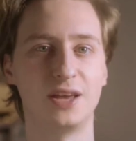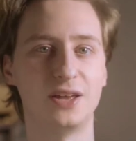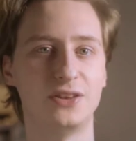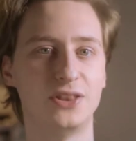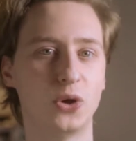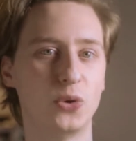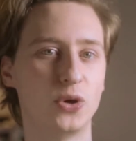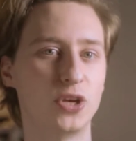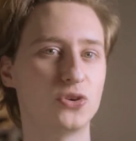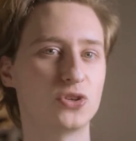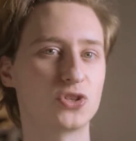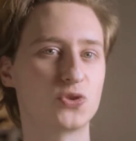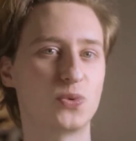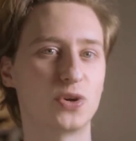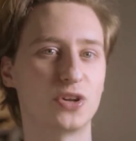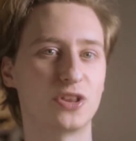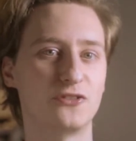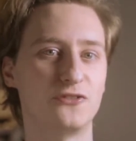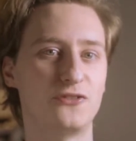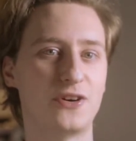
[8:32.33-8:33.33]
Now, here's
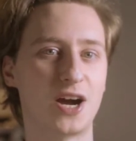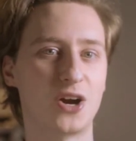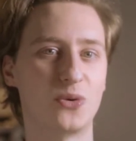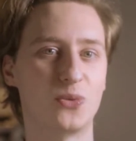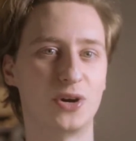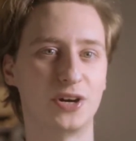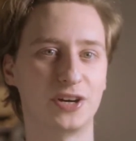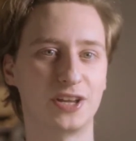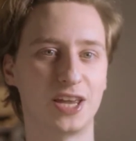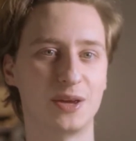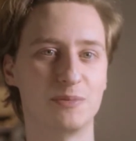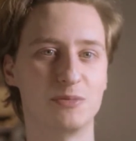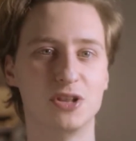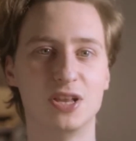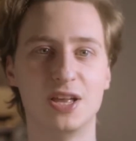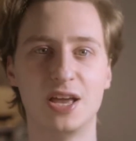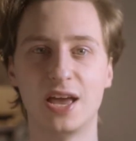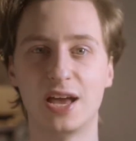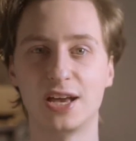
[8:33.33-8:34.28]
where the FireWire cable